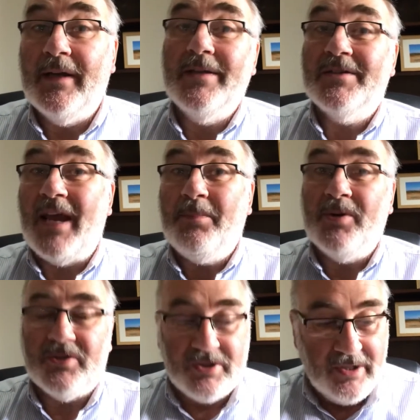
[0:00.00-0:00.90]
in
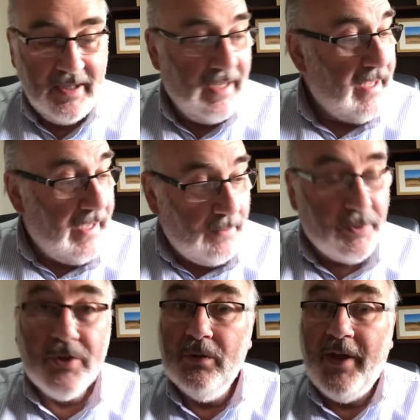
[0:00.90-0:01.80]
Cyprus. We're told